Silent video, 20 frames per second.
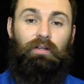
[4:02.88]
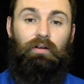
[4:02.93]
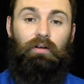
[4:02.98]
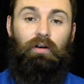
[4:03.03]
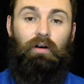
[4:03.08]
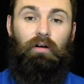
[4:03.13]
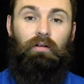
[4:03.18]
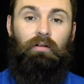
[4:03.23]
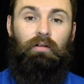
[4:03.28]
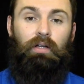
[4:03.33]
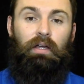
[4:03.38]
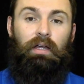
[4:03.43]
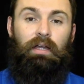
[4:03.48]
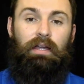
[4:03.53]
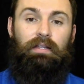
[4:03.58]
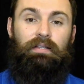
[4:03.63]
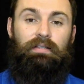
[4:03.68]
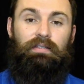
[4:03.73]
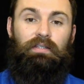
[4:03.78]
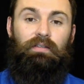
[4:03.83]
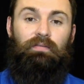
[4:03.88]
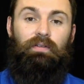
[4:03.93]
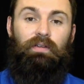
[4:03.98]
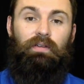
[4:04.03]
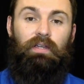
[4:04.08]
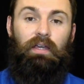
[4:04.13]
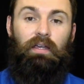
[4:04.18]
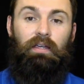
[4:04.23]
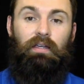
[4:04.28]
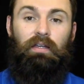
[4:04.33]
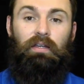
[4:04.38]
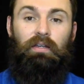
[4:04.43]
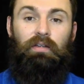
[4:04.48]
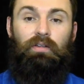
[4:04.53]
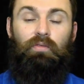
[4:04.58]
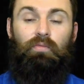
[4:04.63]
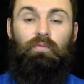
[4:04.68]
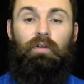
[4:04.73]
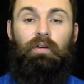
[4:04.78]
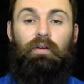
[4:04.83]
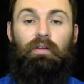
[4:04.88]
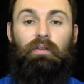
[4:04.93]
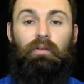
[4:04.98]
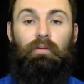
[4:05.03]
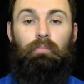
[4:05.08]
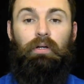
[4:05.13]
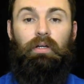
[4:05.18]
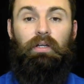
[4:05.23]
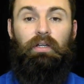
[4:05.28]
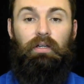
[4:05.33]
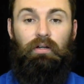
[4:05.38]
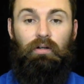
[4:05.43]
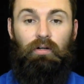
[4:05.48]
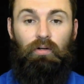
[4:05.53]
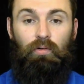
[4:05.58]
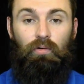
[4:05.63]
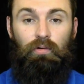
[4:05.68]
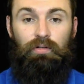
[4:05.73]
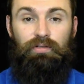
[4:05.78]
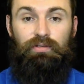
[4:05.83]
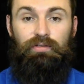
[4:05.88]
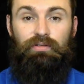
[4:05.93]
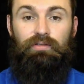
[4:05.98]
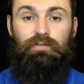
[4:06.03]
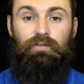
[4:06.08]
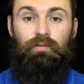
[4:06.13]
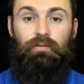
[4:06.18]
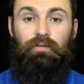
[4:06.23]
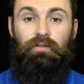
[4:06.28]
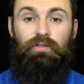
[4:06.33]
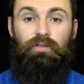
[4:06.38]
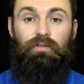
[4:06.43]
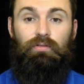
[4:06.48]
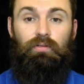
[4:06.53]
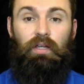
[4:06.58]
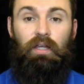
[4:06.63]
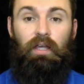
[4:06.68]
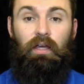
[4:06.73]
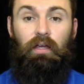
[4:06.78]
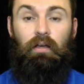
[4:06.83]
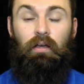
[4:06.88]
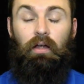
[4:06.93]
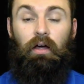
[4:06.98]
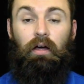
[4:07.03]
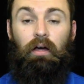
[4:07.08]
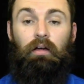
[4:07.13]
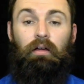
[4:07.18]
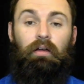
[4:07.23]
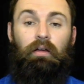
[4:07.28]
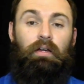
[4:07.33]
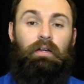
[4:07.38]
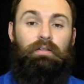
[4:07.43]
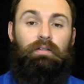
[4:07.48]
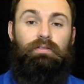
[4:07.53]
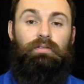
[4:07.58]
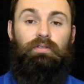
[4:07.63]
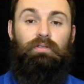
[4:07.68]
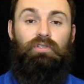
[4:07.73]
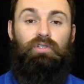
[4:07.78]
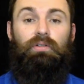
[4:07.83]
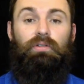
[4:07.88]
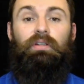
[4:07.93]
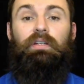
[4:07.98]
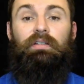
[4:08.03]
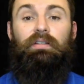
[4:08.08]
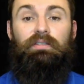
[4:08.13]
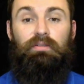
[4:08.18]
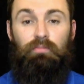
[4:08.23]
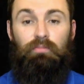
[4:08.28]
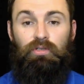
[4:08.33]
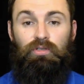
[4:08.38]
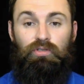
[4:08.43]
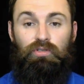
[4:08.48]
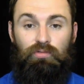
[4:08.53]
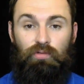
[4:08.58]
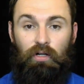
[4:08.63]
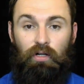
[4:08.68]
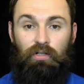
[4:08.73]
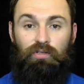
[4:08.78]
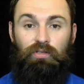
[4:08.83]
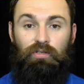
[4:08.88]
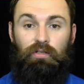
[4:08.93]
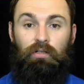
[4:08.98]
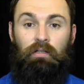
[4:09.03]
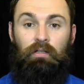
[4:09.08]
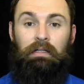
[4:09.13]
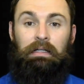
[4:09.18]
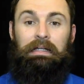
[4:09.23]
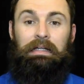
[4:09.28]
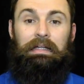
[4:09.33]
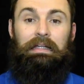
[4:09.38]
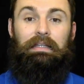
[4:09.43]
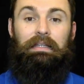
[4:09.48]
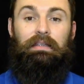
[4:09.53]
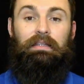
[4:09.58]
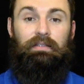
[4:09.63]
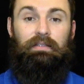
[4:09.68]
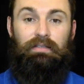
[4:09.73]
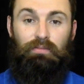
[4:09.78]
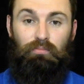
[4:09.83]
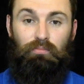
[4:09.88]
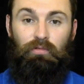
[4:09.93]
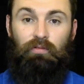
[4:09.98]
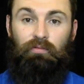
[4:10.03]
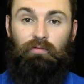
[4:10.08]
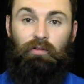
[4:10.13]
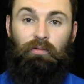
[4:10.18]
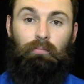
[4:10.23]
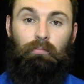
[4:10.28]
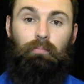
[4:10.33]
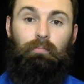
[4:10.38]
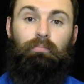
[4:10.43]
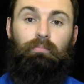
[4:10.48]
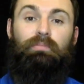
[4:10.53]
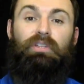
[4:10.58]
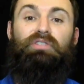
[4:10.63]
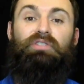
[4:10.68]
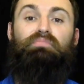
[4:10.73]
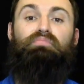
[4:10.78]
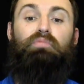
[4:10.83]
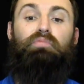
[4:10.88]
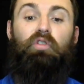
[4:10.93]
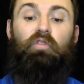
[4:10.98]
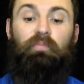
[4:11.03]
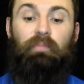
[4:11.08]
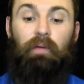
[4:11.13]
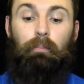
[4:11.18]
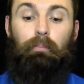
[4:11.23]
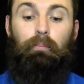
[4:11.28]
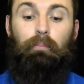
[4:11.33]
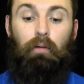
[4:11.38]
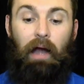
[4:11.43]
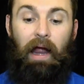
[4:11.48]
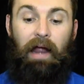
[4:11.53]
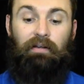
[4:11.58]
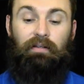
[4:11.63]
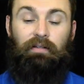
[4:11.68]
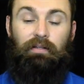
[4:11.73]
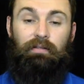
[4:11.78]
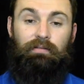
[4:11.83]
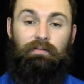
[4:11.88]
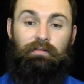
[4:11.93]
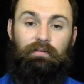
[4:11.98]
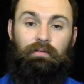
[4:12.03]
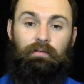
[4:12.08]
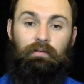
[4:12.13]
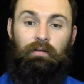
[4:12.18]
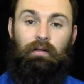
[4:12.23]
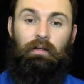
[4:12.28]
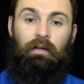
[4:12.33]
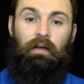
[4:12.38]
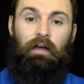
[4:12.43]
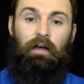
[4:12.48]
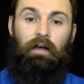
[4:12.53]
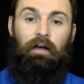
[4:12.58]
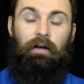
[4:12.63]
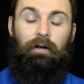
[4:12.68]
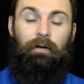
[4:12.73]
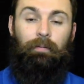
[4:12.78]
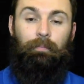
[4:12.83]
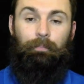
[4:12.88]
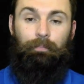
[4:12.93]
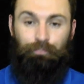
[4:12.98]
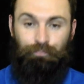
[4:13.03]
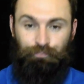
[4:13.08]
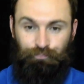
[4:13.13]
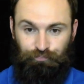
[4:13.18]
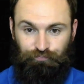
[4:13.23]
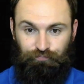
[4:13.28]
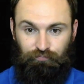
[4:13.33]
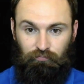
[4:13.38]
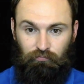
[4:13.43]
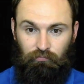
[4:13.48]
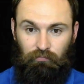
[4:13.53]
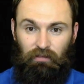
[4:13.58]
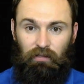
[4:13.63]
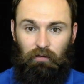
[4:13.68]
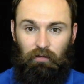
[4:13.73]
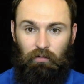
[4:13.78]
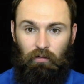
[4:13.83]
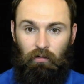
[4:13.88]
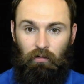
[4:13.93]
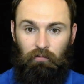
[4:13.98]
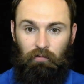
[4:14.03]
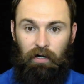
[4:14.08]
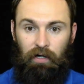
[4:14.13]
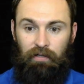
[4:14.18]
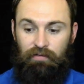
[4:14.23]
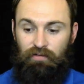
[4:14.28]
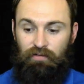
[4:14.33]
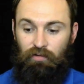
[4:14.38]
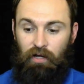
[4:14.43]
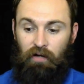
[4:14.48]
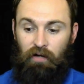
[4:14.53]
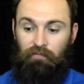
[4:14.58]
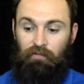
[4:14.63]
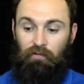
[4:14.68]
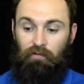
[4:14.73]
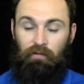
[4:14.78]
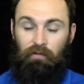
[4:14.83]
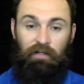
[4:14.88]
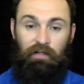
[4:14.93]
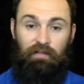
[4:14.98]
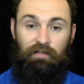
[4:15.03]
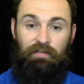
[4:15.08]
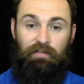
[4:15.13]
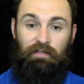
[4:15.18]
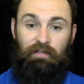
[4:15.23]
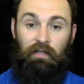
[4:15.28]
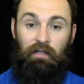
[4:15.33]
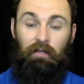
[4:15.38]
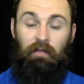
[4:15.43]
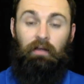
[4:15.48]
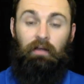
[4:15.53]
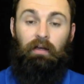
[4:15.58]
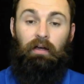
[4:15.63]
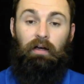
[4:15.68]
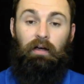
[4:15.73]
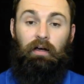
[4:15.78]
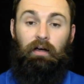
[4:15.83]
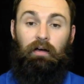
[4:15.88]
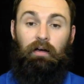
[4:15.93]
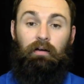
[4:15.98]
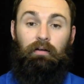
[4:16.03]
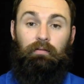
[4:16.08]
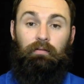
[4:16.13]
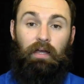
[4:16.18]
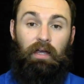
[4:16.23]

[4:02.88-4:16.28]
a call and see if you can't get into one of their beginner courses so that you can get some instruction in this movement practice. Alright, so now if you're ready to see a